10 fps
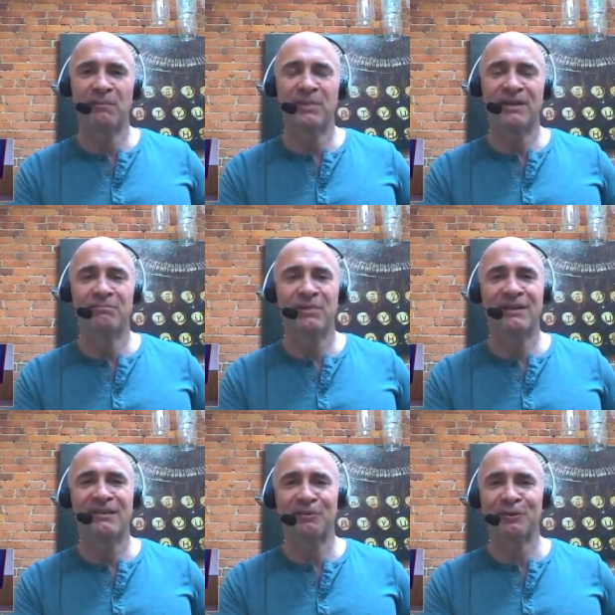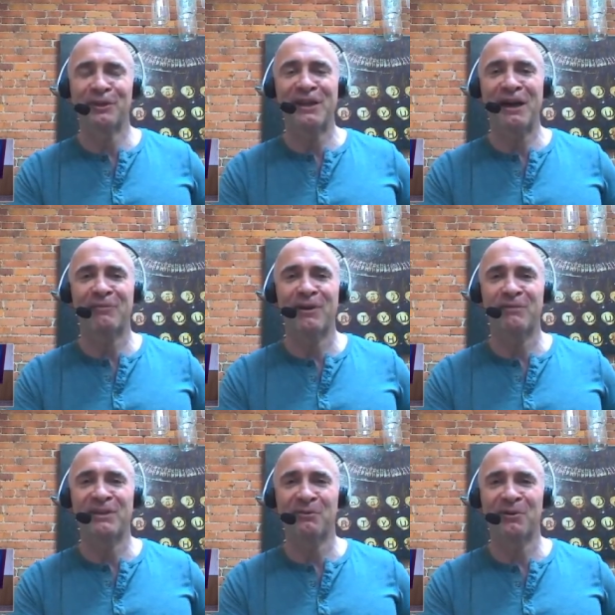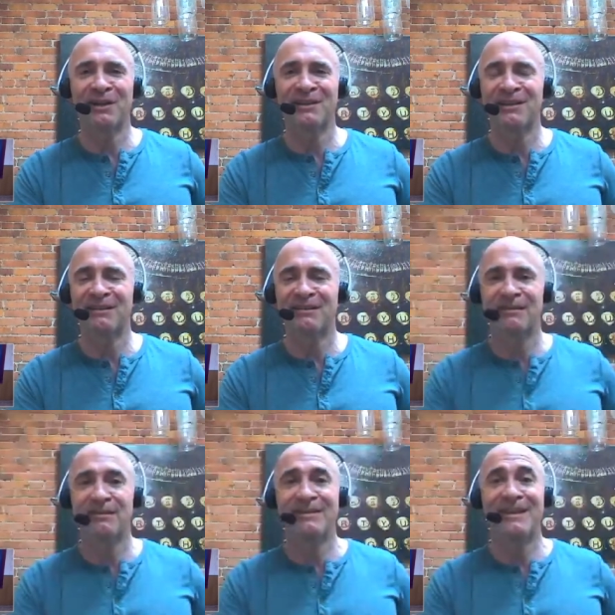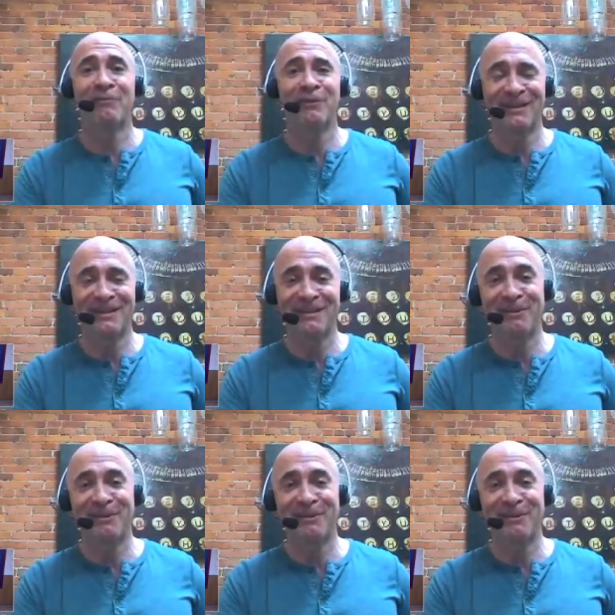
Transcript: But it's certainly not for every story, and it's definitely,